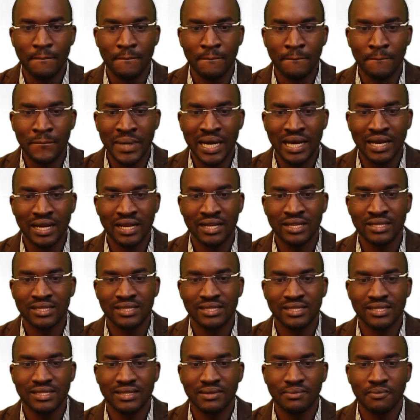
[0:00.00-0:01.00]

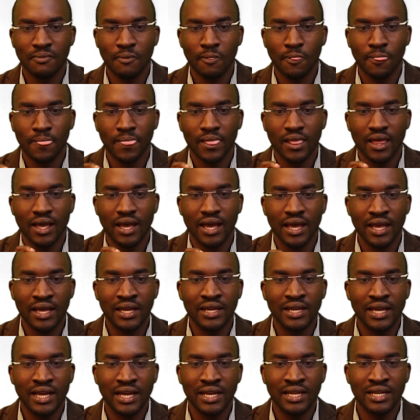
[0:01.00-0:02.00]
balance
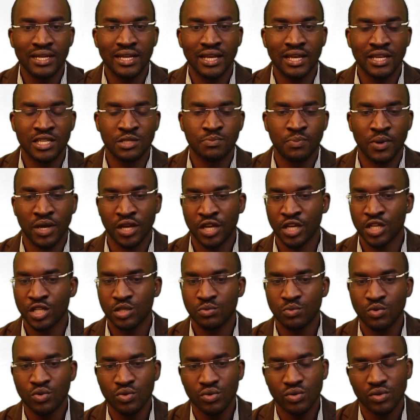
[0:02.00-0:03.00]
in hand as per cash
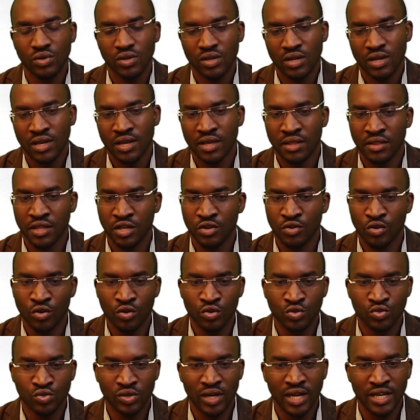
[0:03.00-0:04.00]
book. Then you're
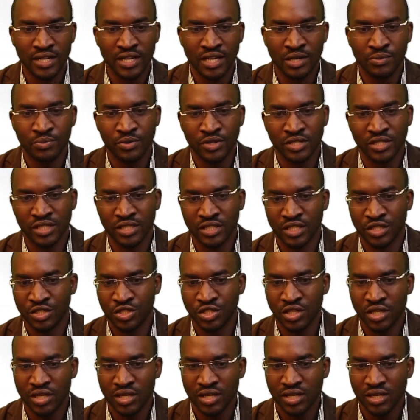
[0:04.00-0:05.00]
going to add and present a
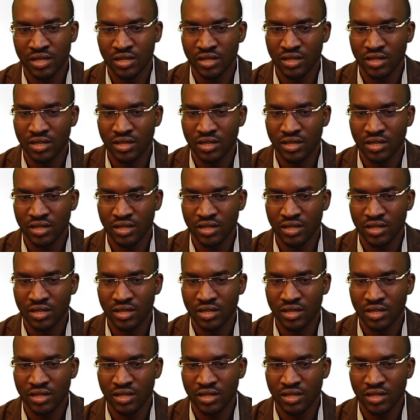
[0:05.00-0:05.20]
check,